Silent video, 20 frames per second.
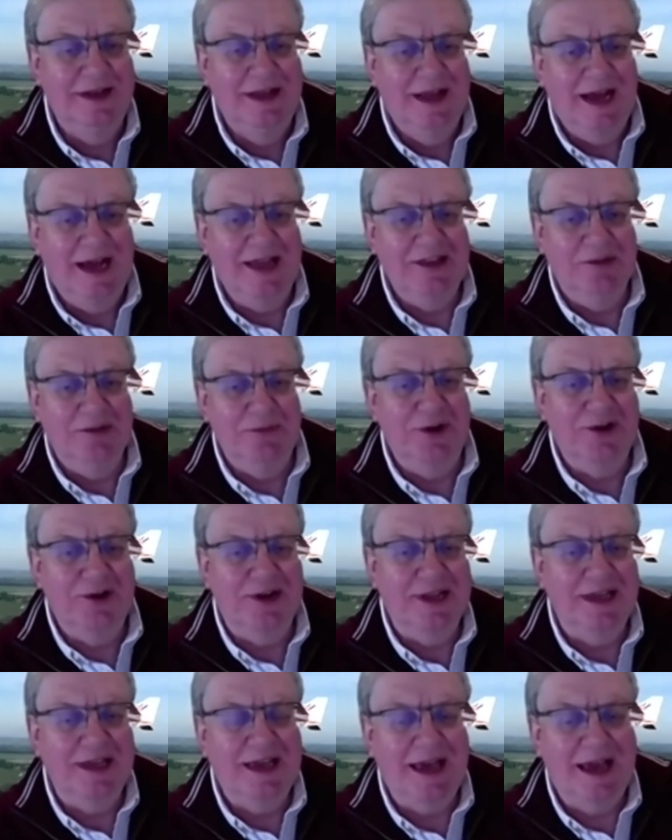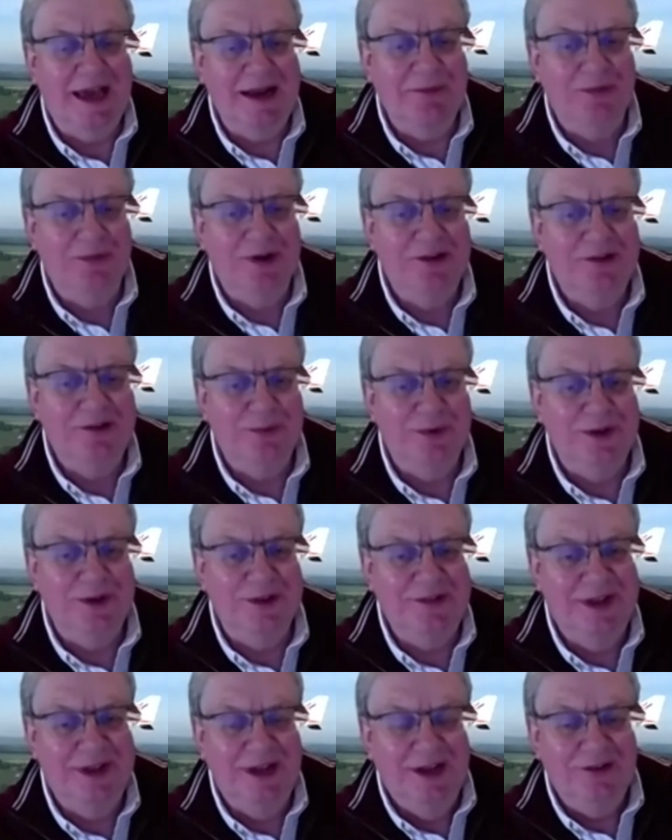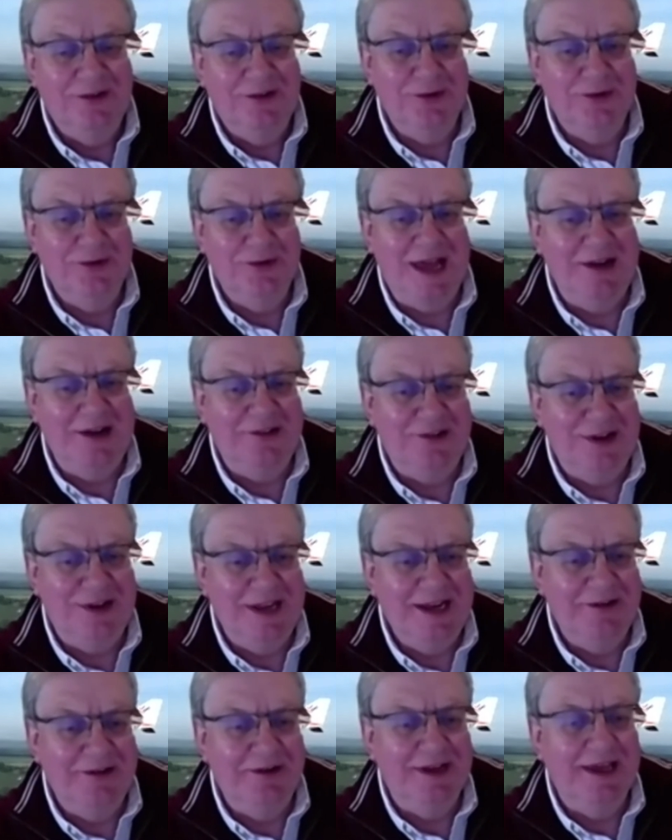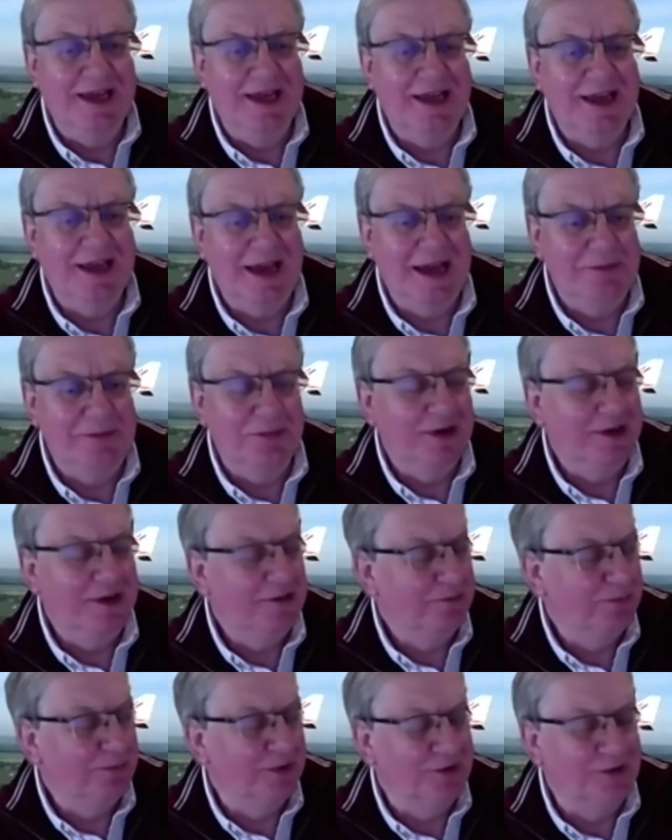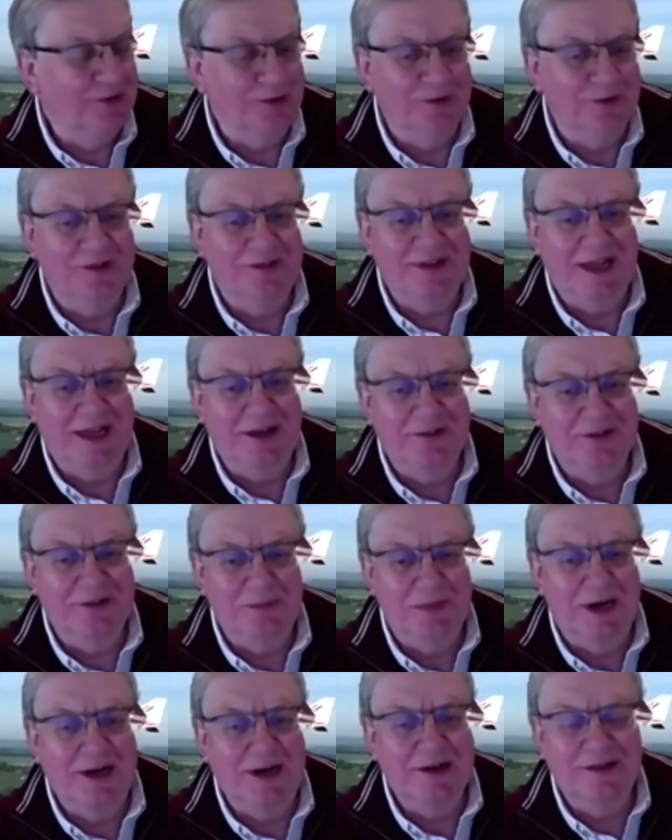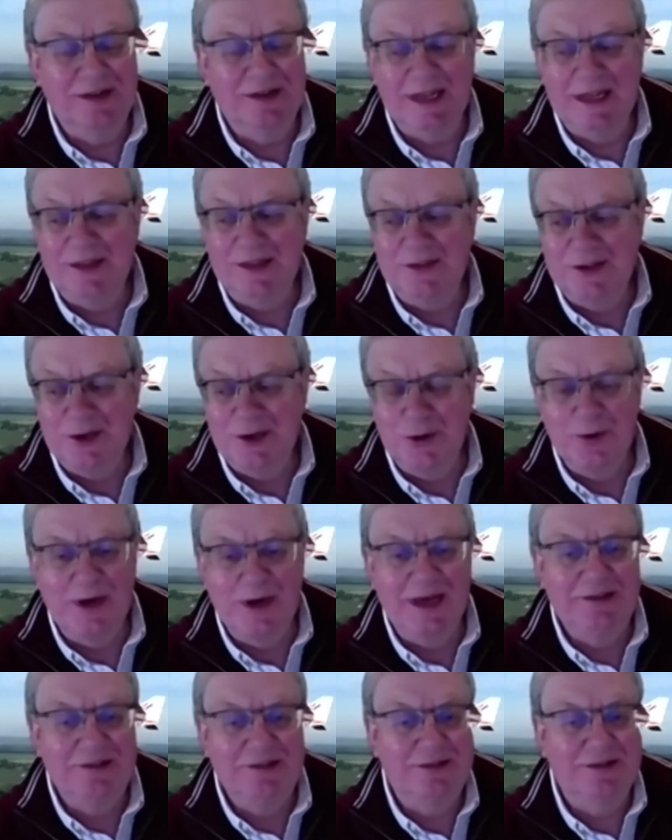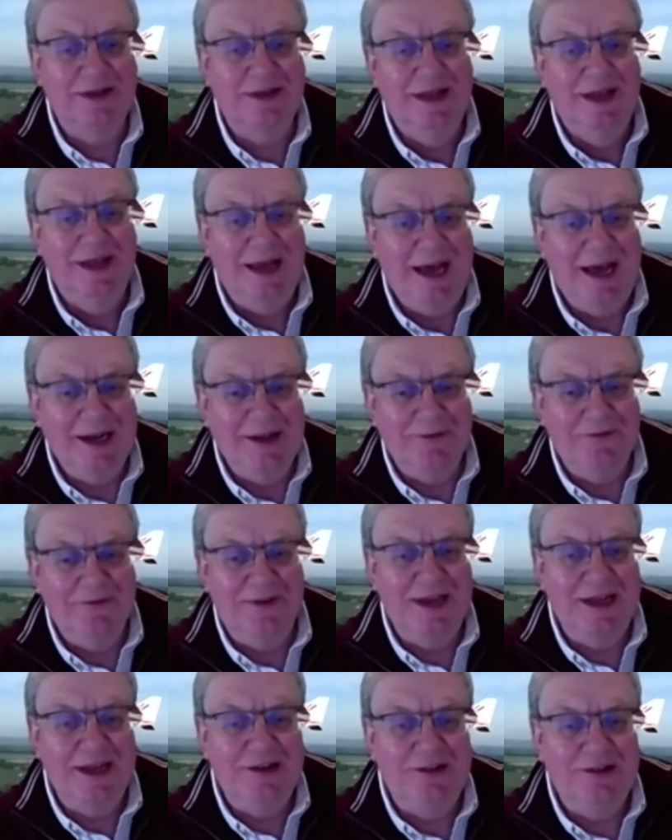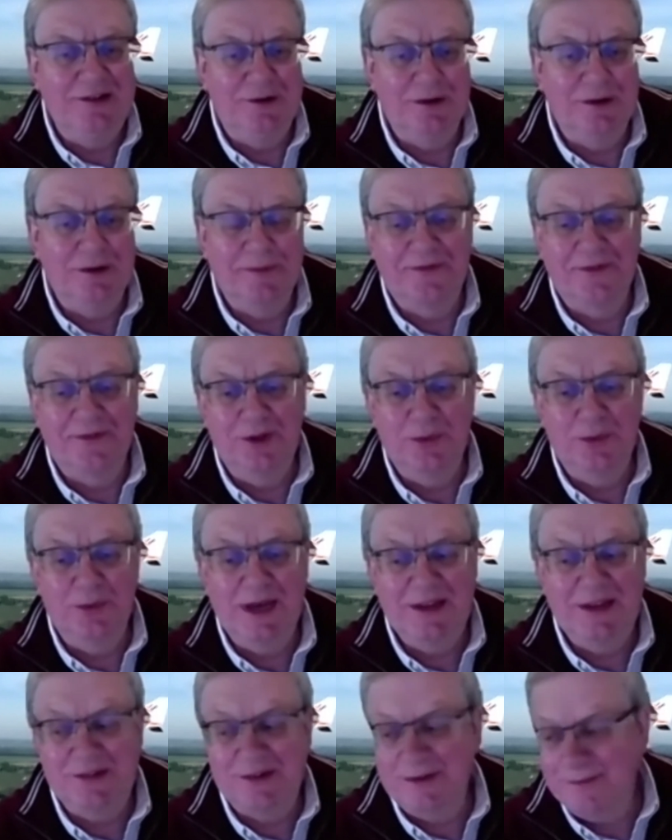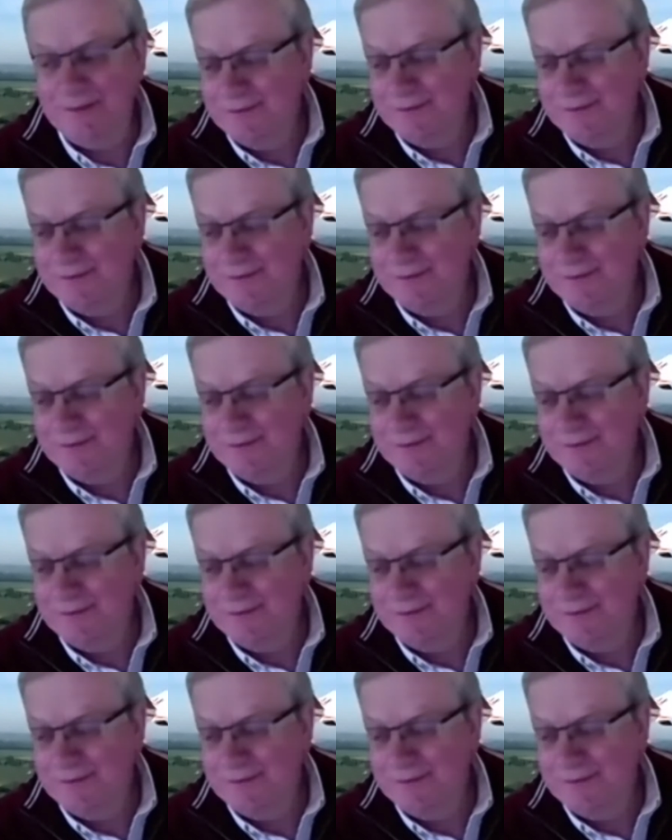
And the model in Cambridge was do the engineering in Cambridge, but do the sales and marketing in the US and invade Europe from the West.